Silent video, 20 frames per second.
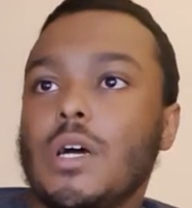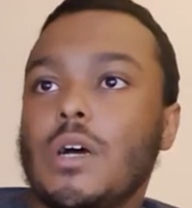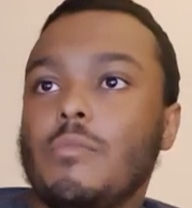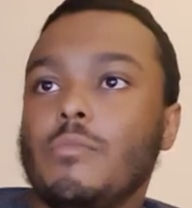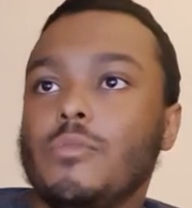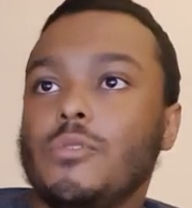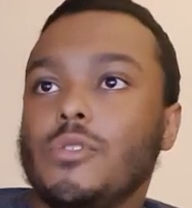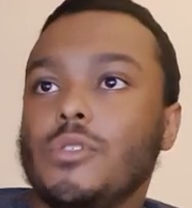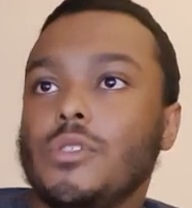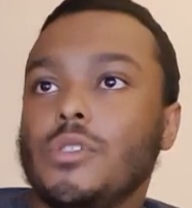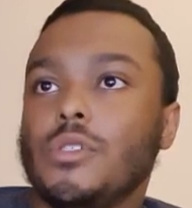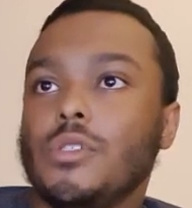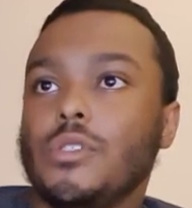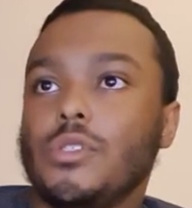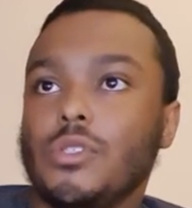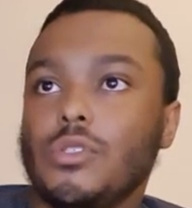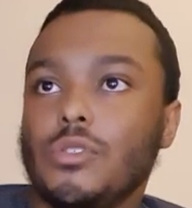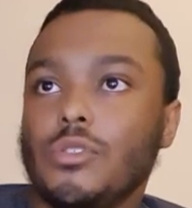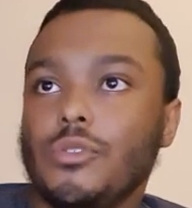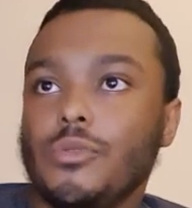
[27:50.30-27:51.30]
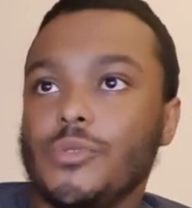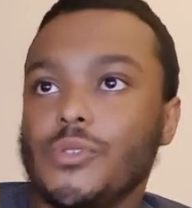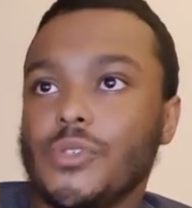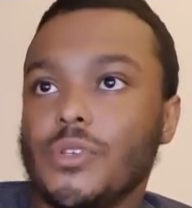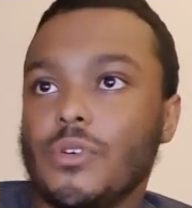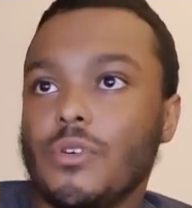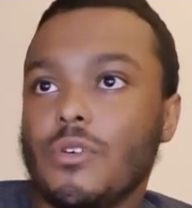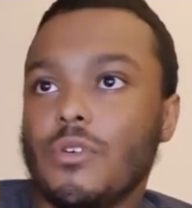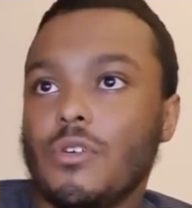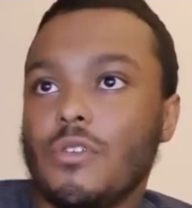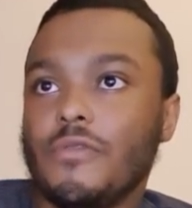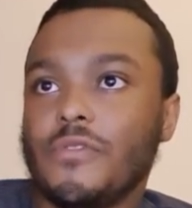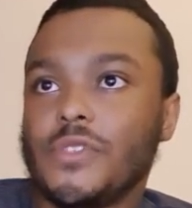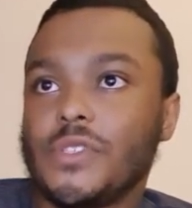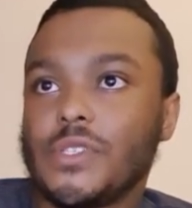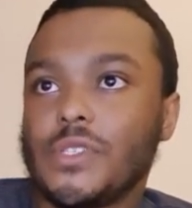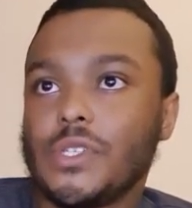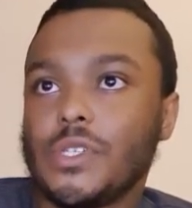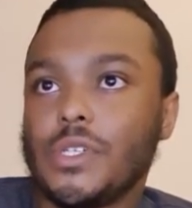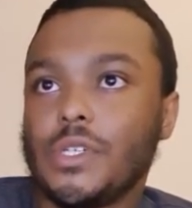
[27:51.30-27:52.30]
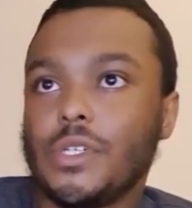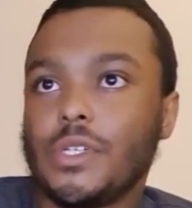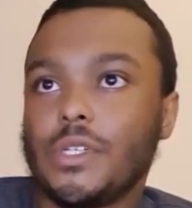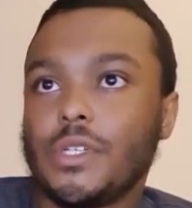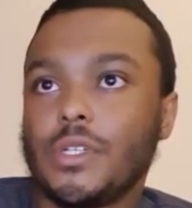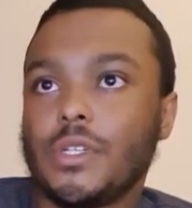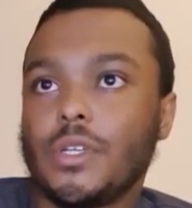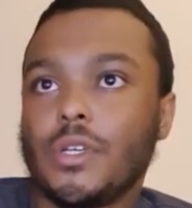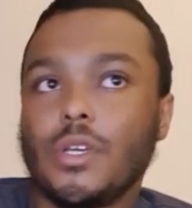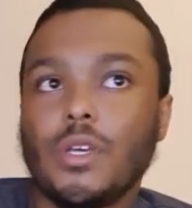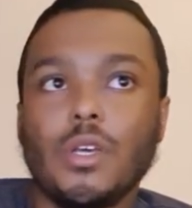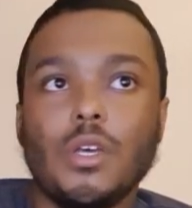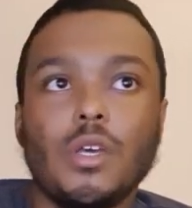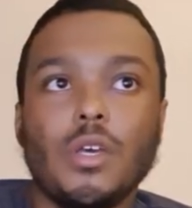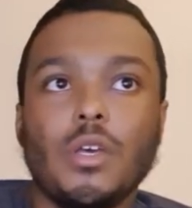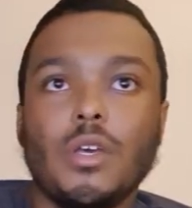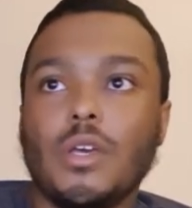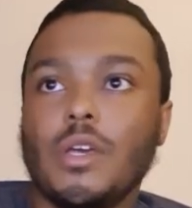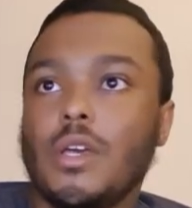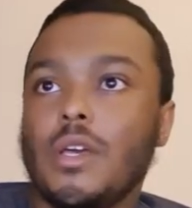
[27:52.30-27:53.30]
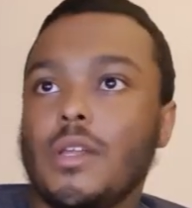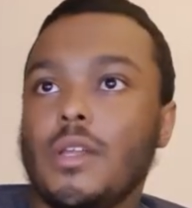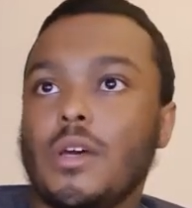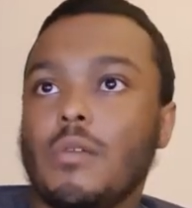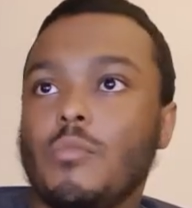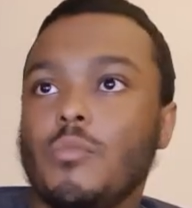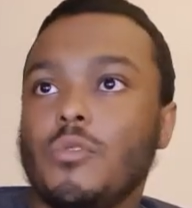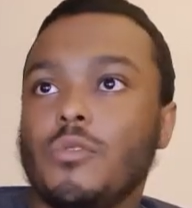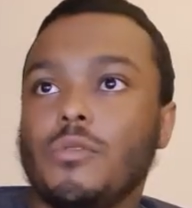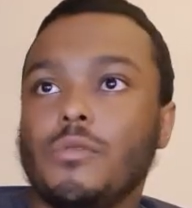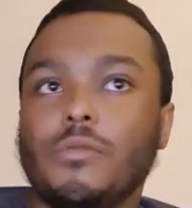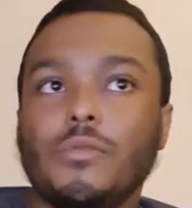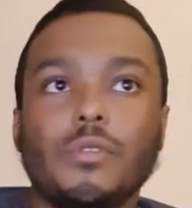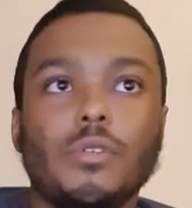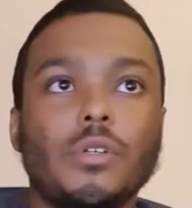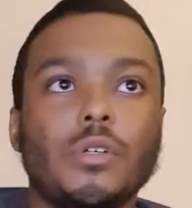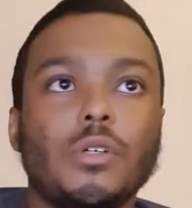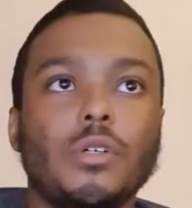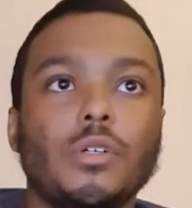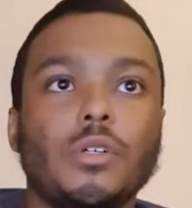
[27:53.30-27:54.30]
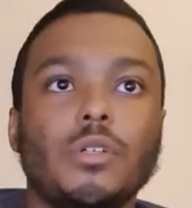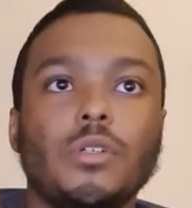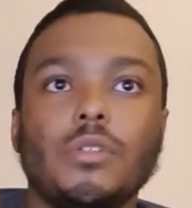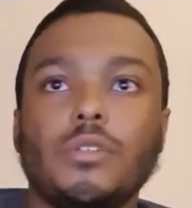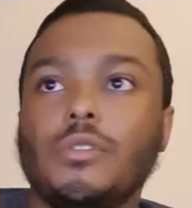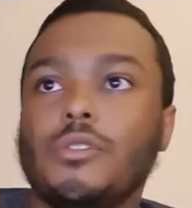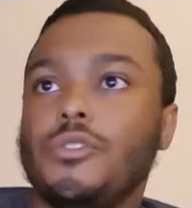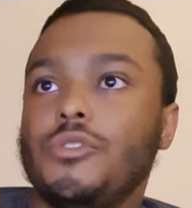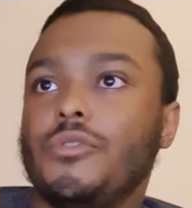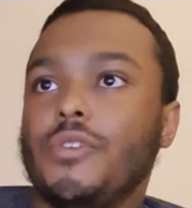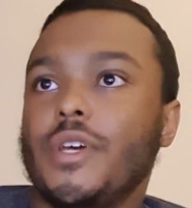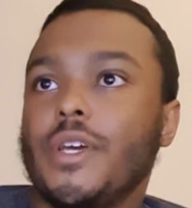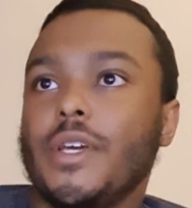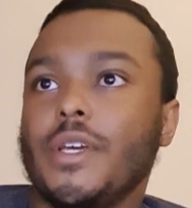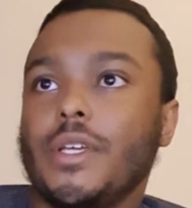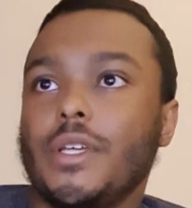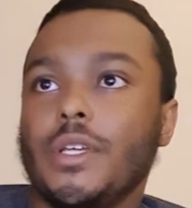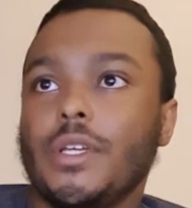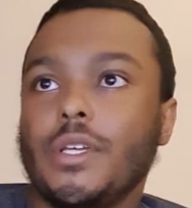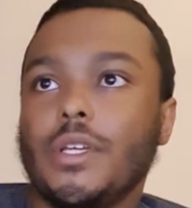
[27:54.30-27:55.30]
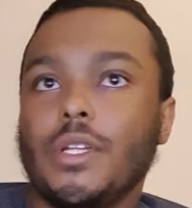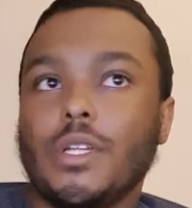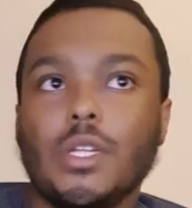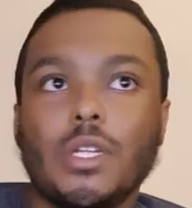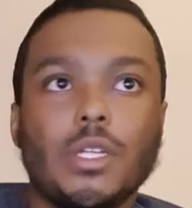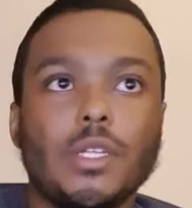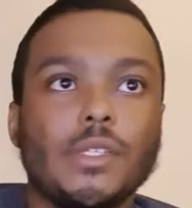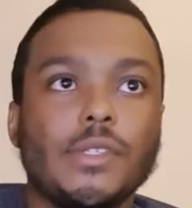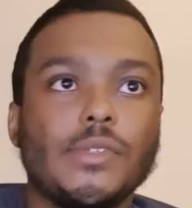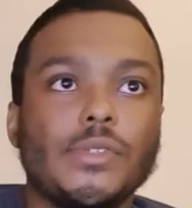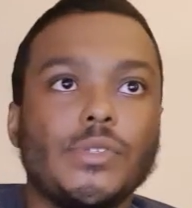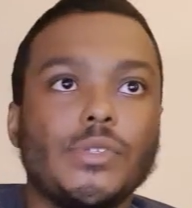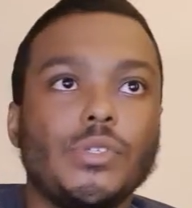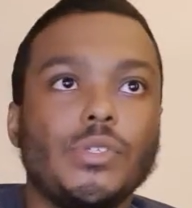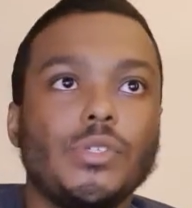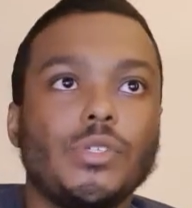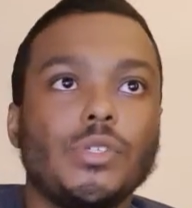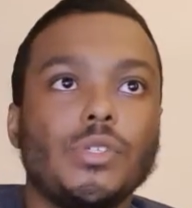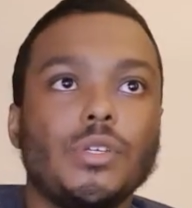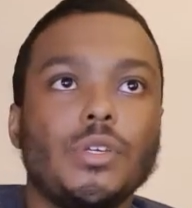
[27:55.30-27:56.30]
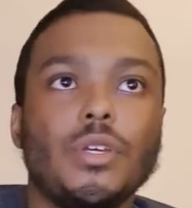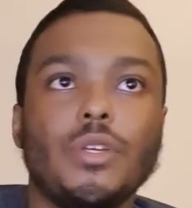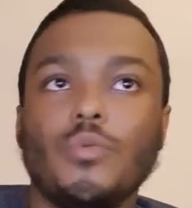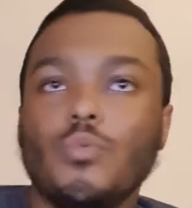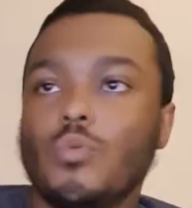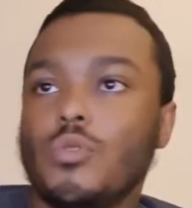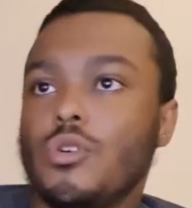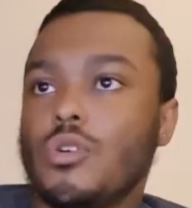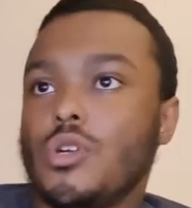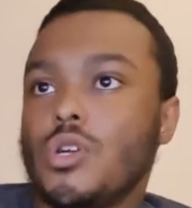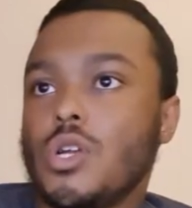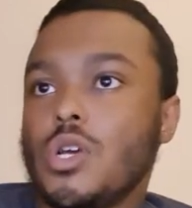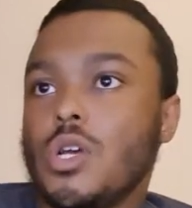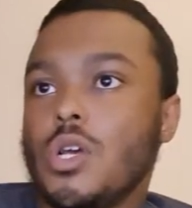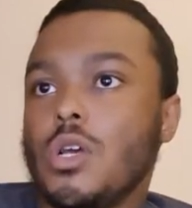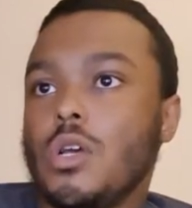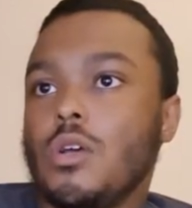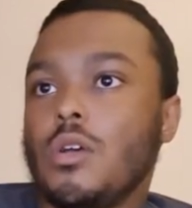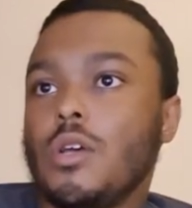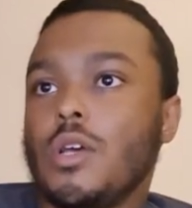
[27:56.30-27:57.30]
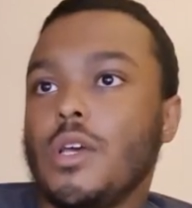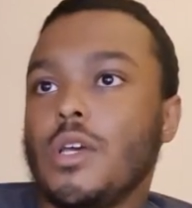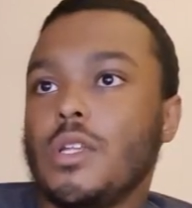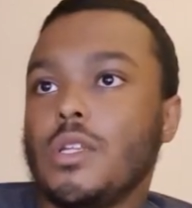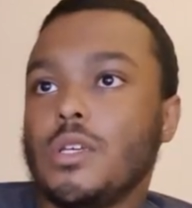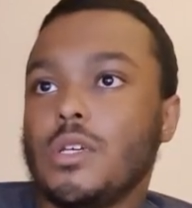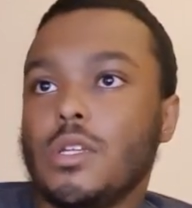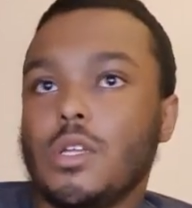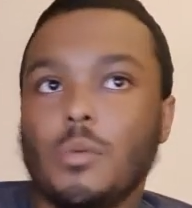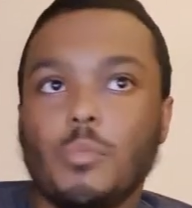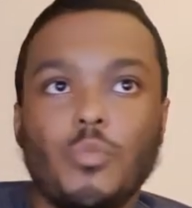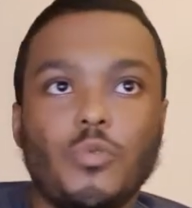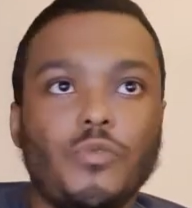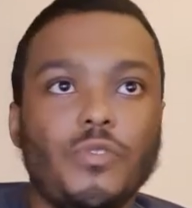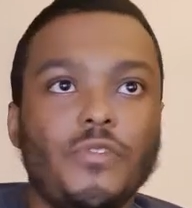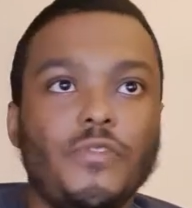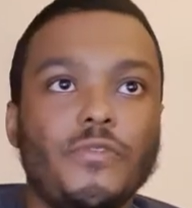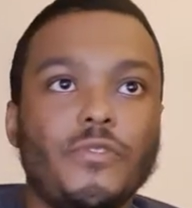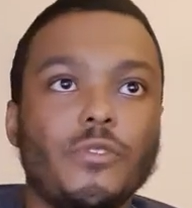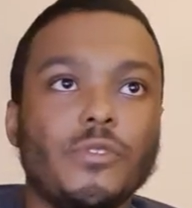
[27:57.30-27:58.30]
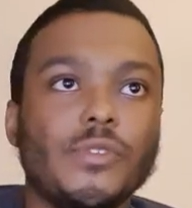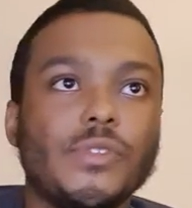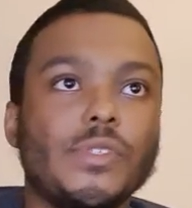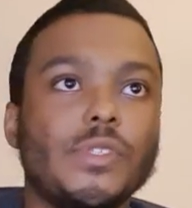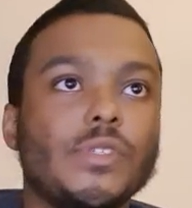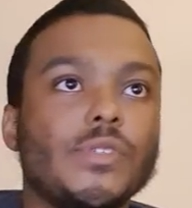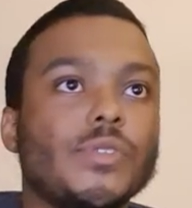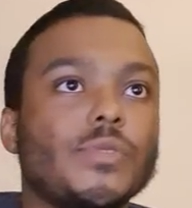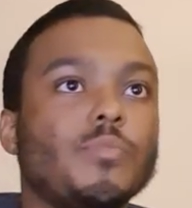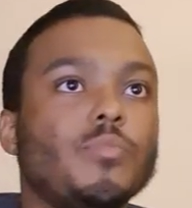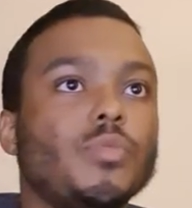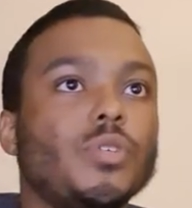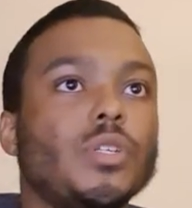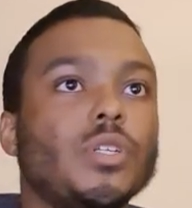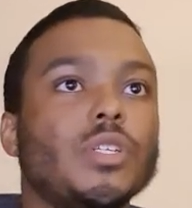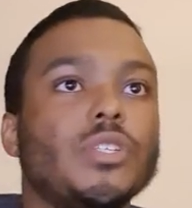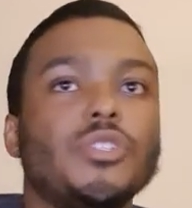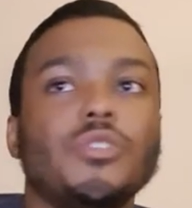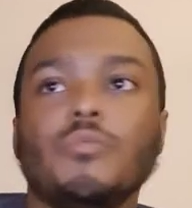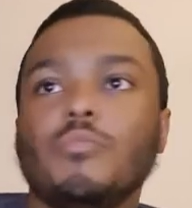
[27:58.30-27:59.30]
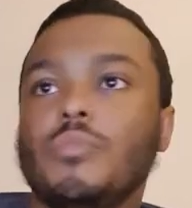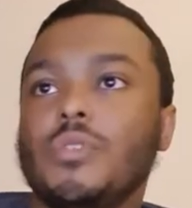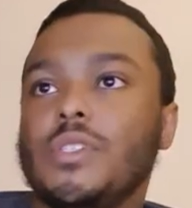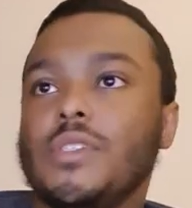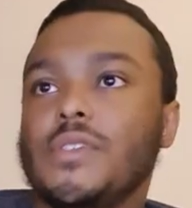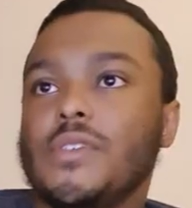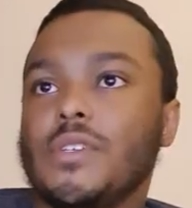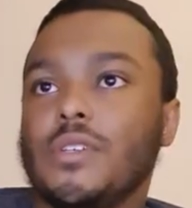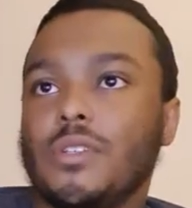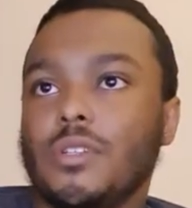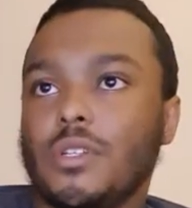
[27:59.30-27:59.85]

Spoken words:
gonna use the offset, and I'm gonna drag it, let's see, inward, and then I'm gonna reverse this, but it shouldn't be 10,